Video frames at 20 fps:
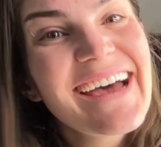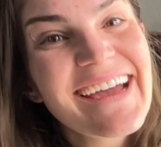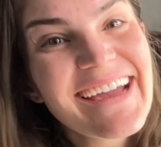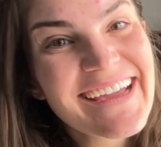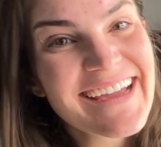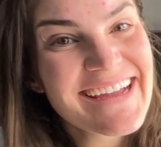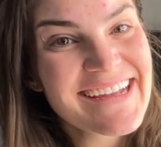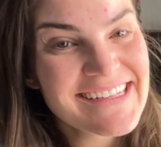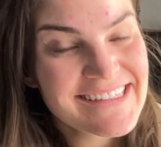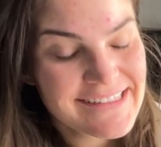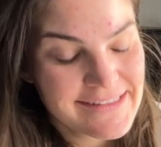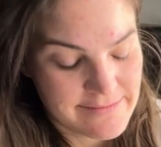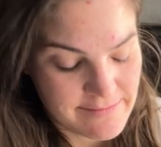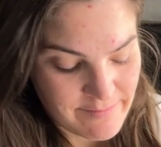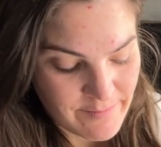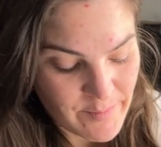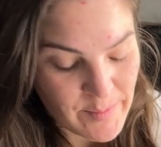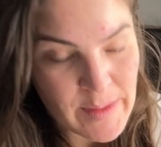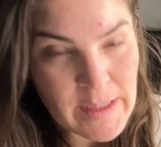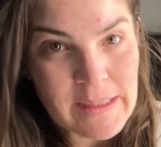guys,
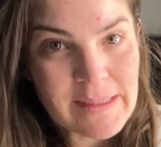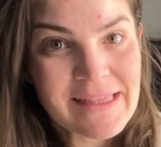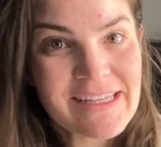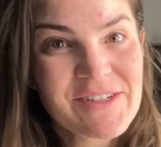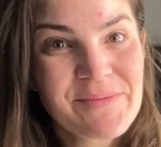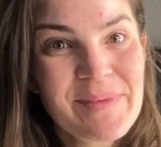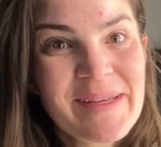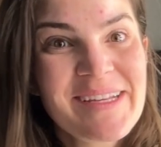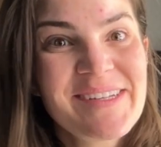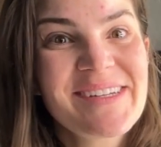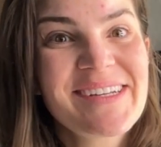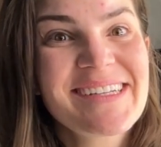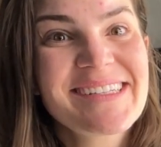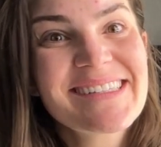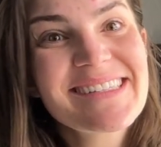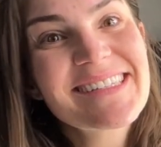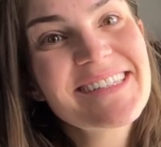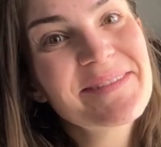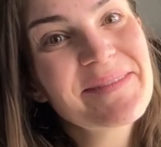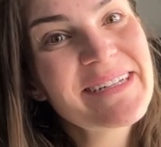pardon the PJs,
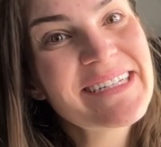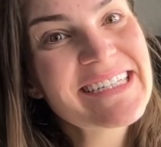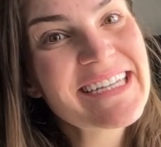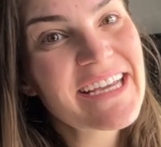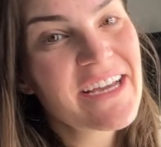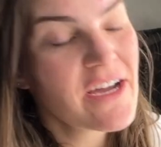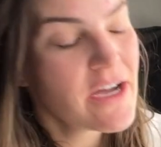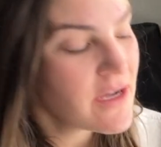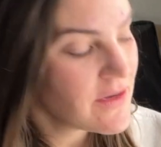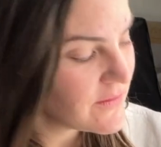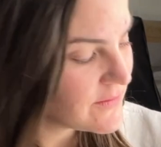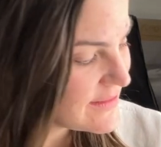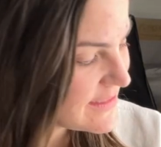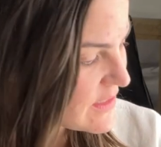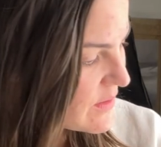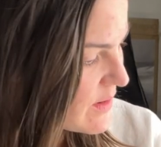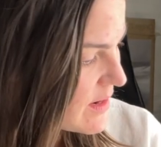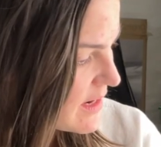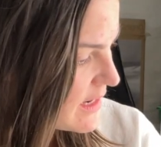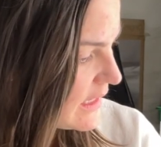it's my day off,
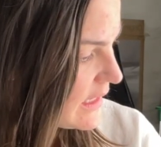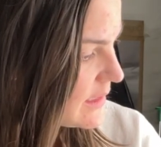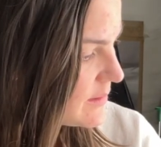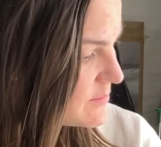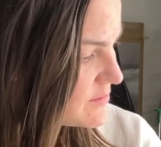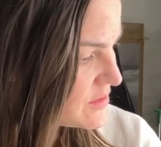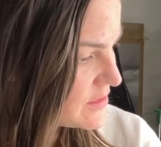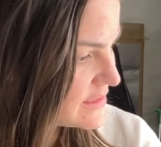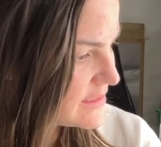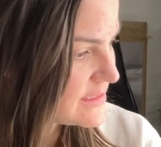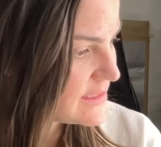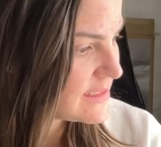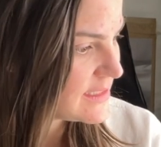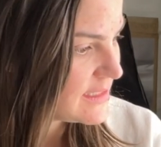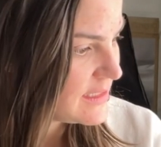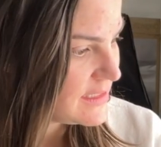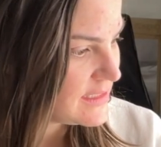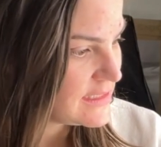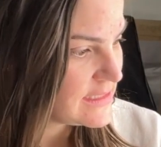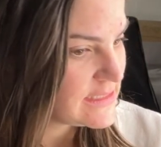so I am just
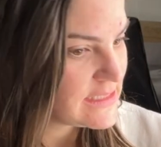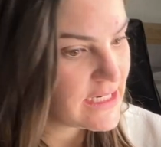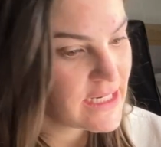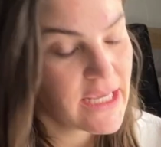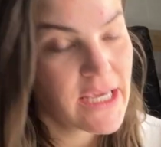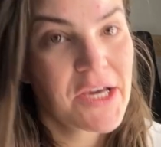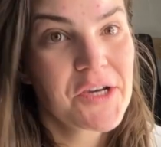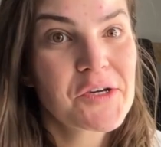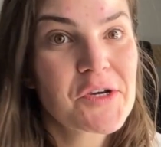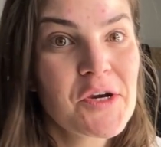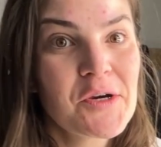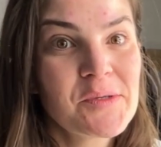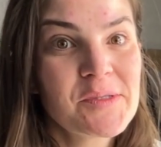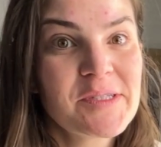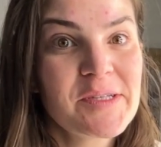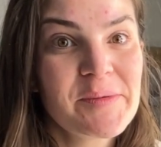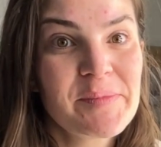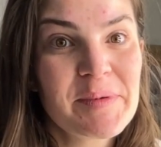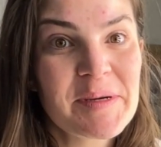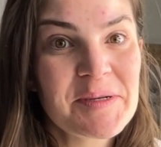taking a
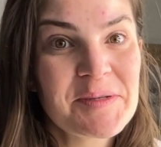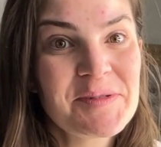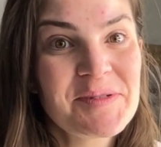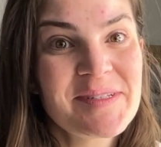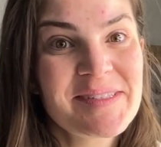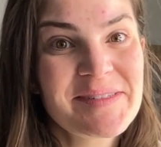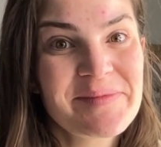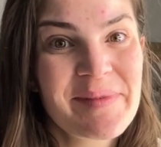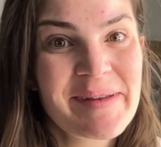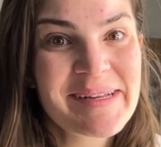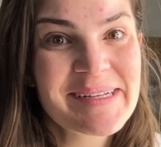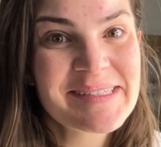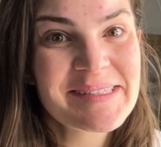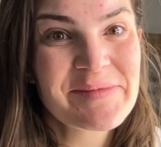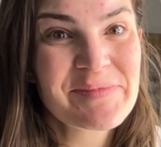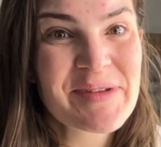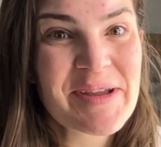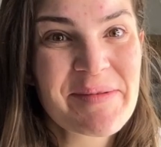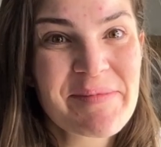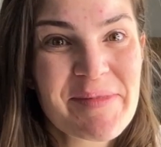cozy approach and spending
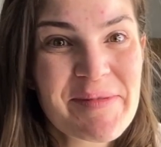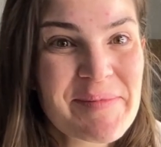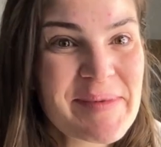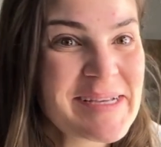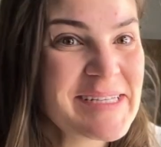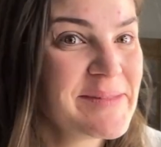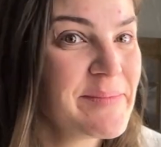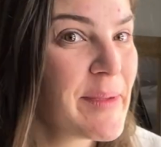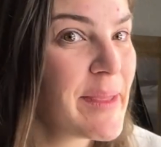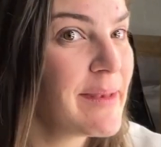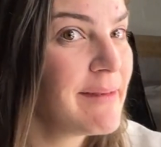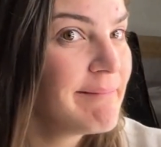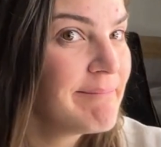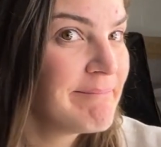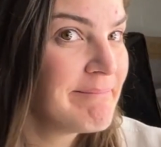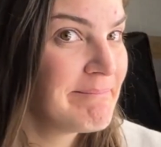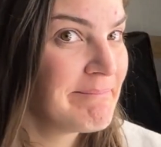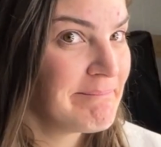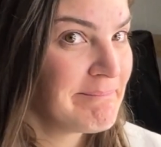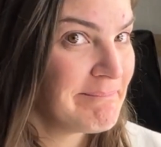some time in the basement
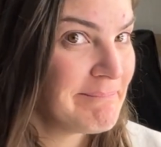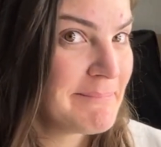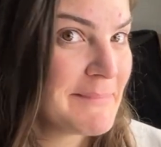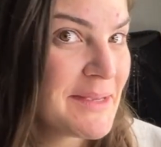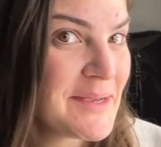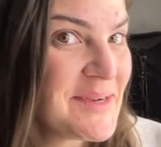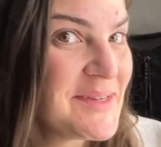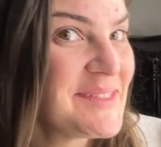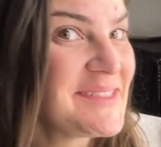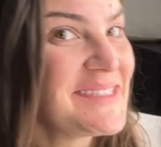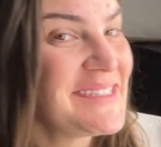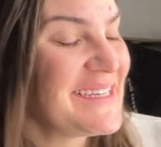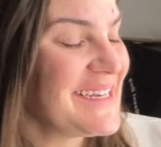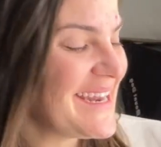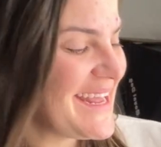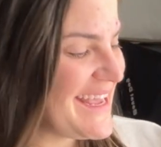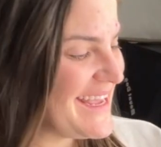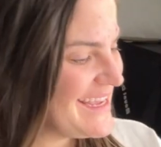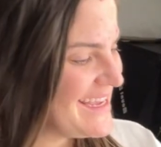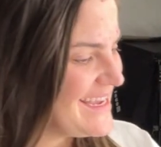garden
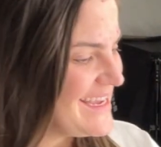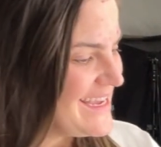today.